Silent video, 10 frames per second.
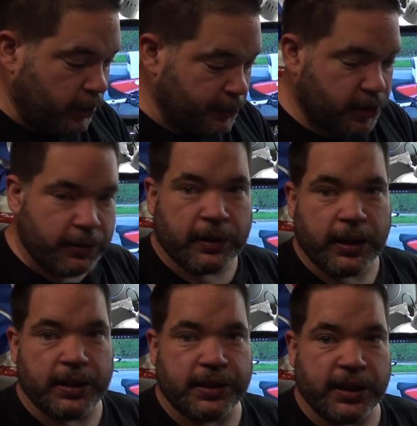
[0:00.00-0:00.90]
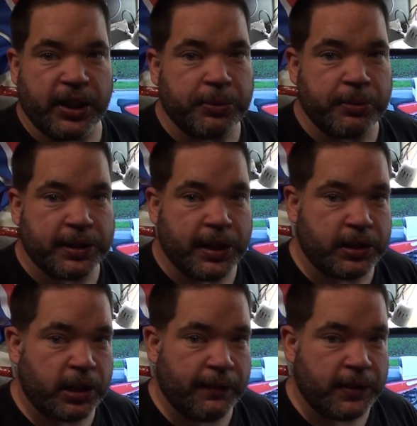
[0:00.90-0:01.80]
I'm so glad Sainsbury's
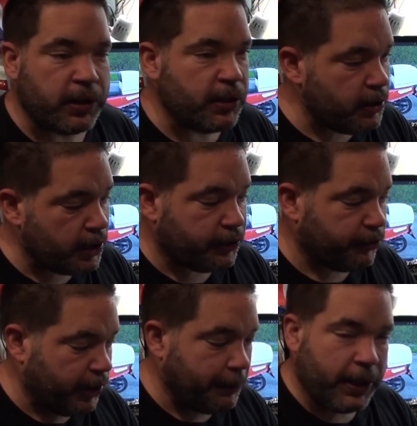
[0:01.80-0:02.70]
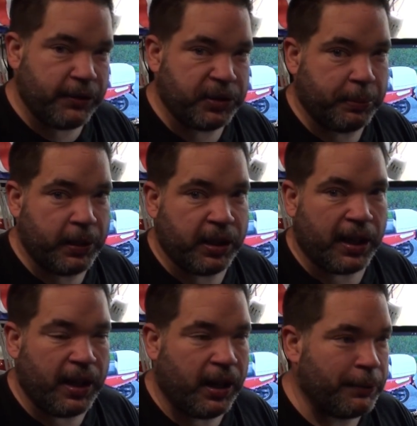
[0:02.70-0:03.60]
actually have these. I know they're £3 per
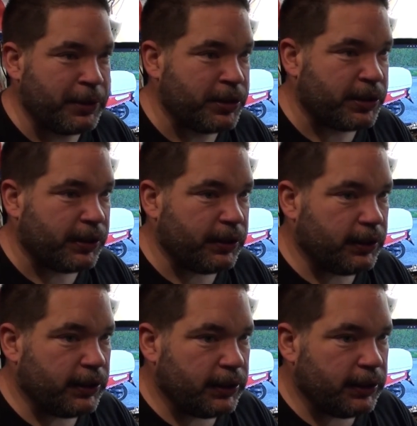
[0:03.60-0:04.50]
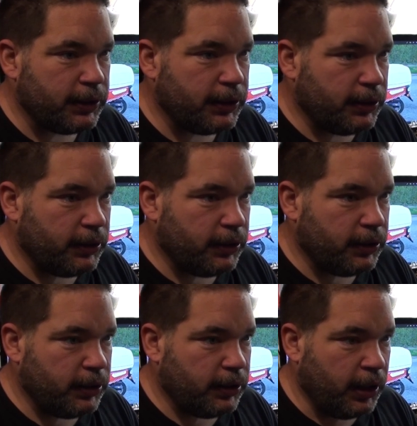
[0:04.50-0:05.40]
car, which is
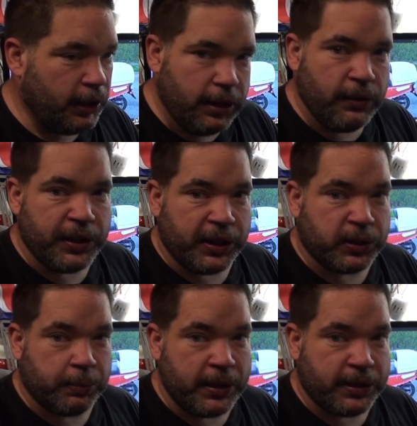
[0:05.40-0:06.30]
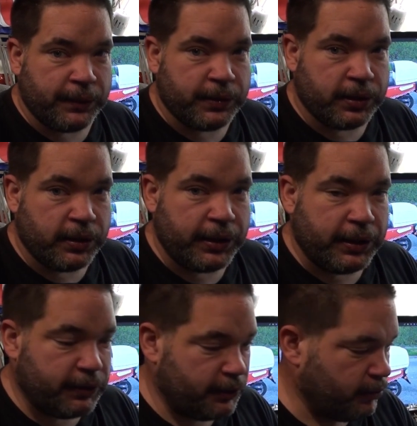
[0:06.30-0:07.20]
a little on the expensive
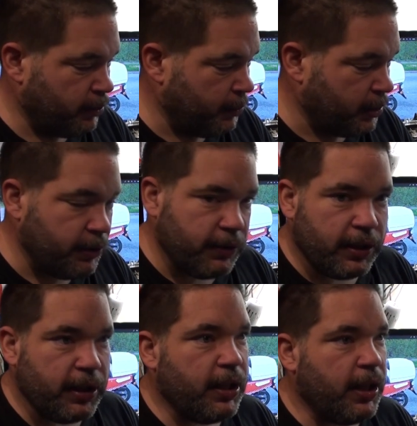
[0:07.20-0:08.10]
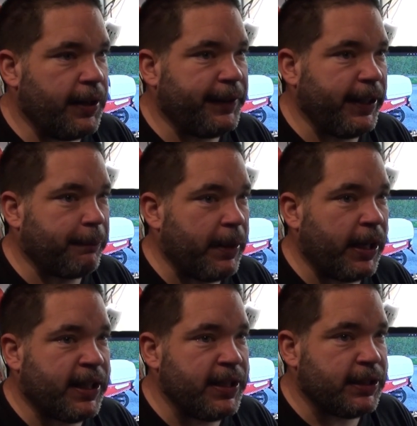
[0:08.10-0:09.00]
side. I, mean, I think
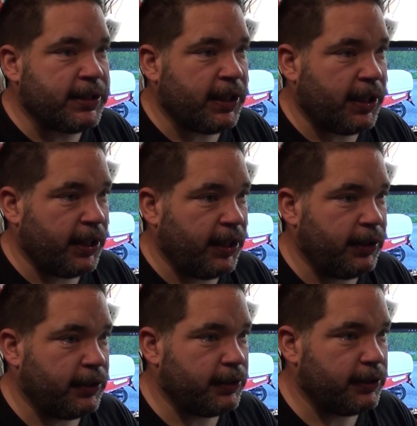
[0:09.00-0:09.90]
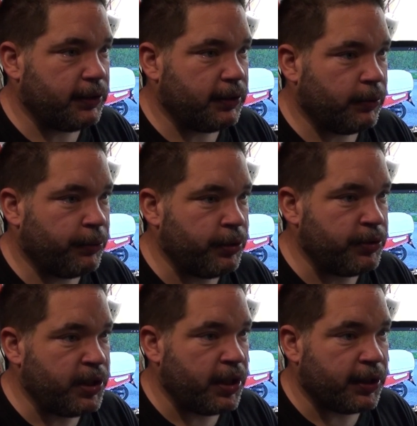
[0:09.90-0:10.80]
back in the day, when I
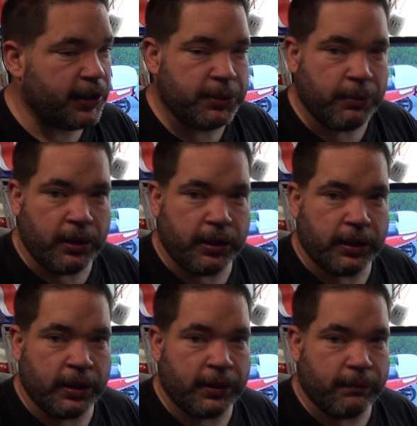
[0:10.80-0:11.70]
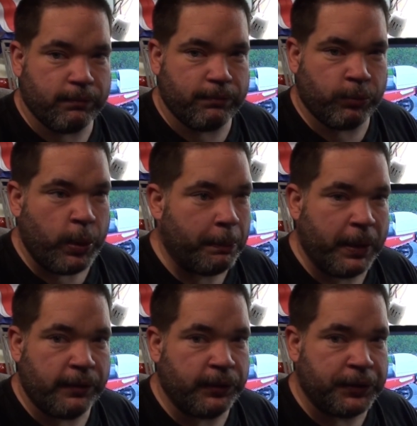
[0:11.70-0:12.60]
was younger, these were like a
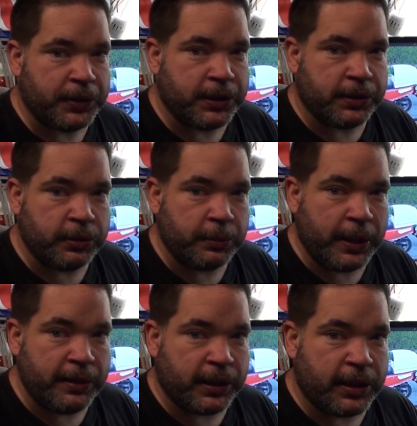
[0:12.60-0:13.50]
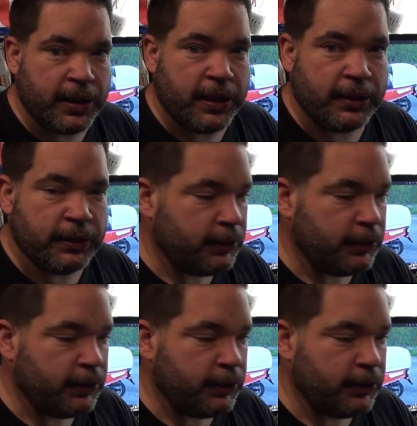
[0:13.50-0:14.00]
£1.50 to £2 a car.